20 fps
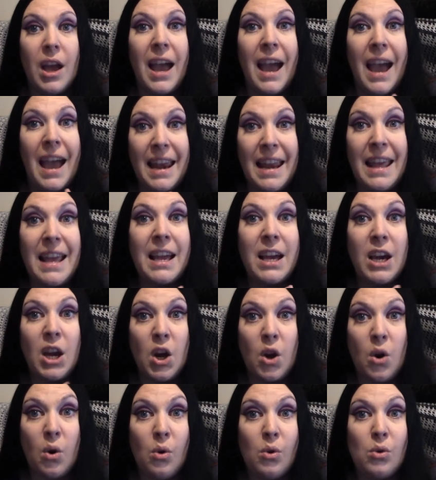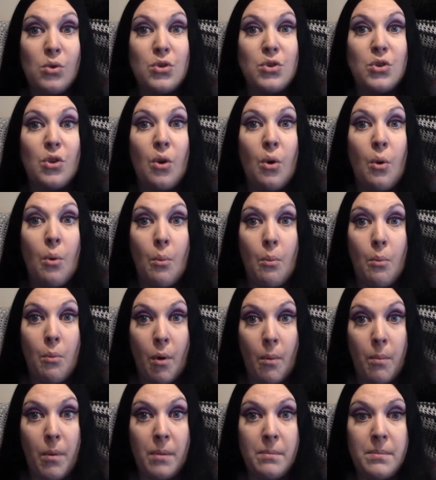and it can cause
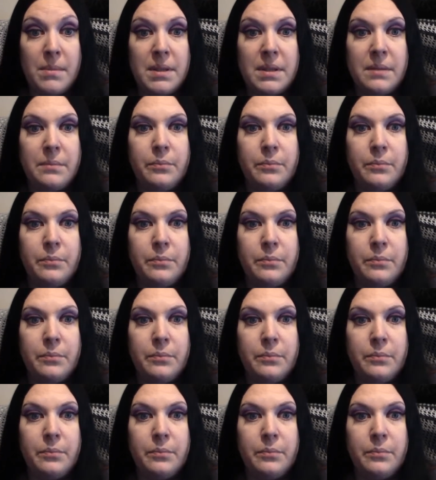problems.